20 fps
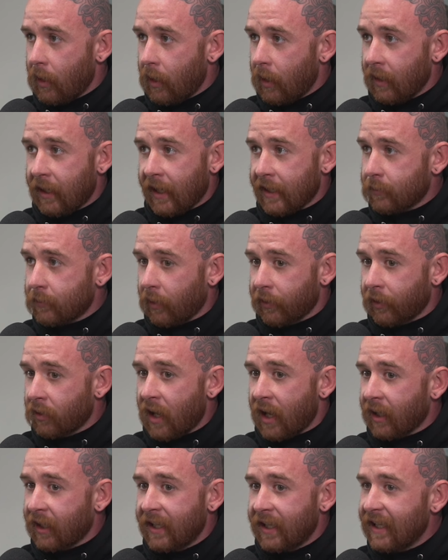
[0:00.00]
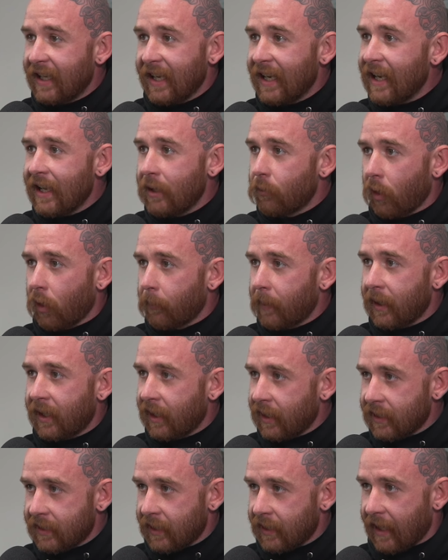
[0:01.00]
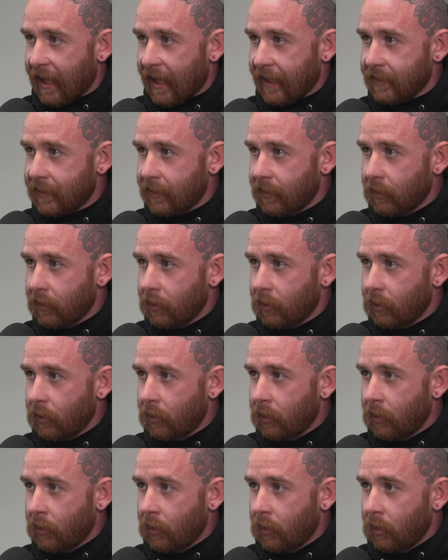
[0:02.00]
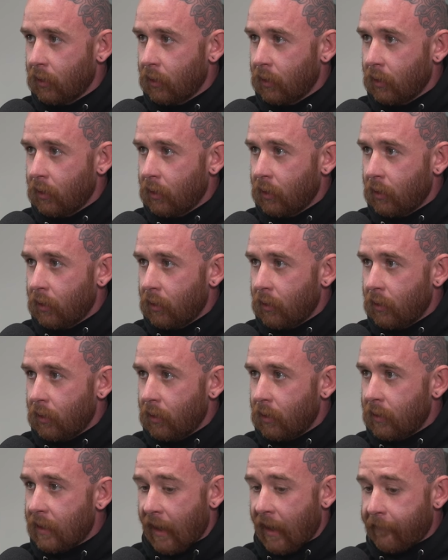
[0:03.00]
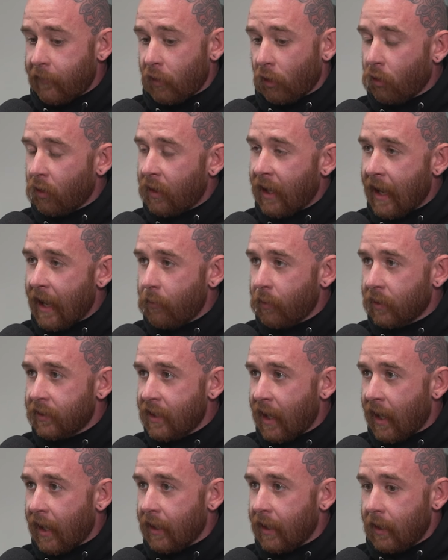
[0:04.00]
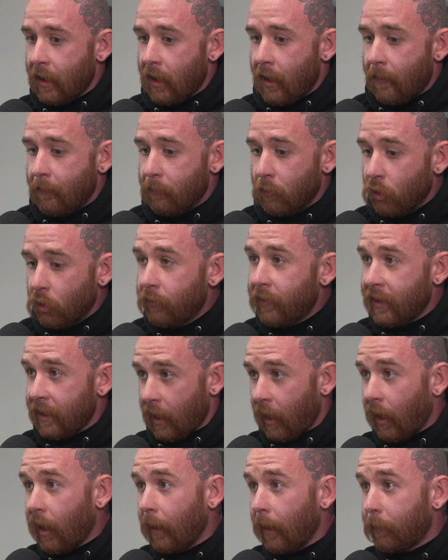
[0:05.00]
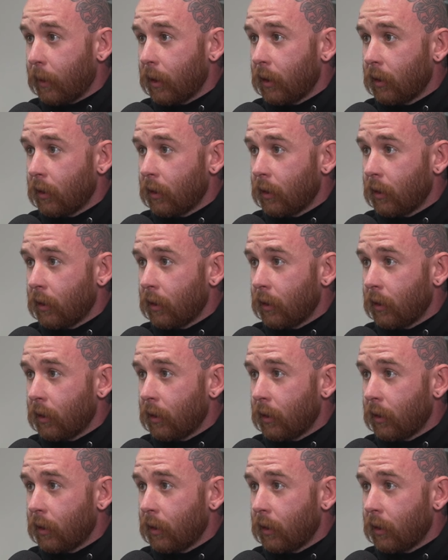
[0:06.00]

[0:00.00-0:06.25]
And guess what? They're not going to get anywhere because of that. Now, if you're okay with not moving up